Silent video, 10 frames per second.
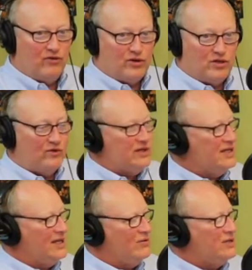for services
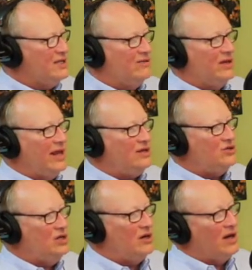they received last
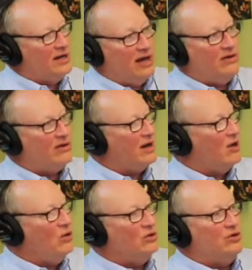year. And now they've got a
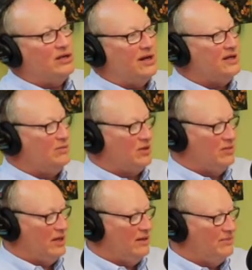whole new deductible to
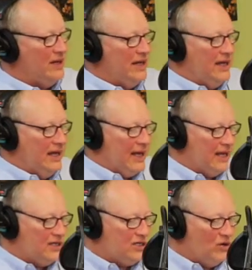meet. Yeah.
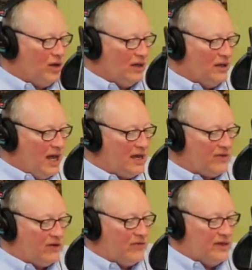And so a lot of
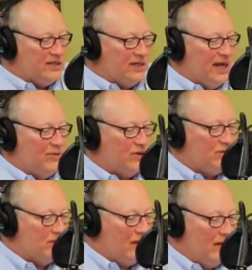our friends and
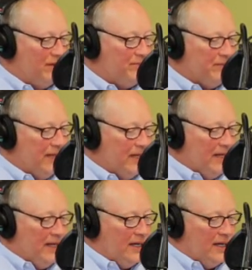neighbors
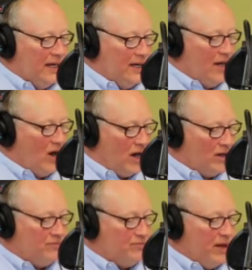are
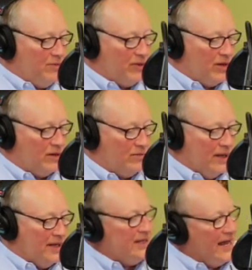people that are
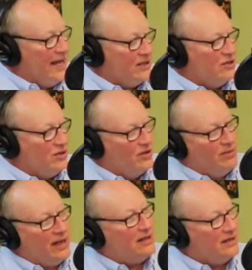in debt to the
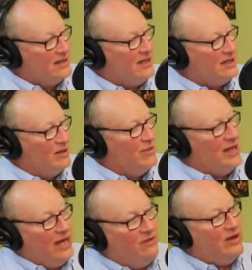medical system,
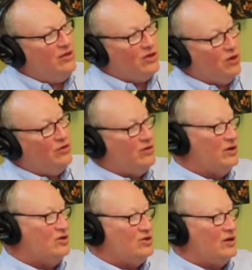even though they're
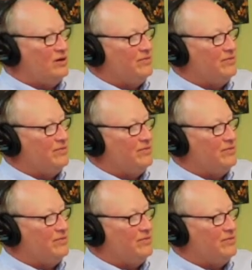insured.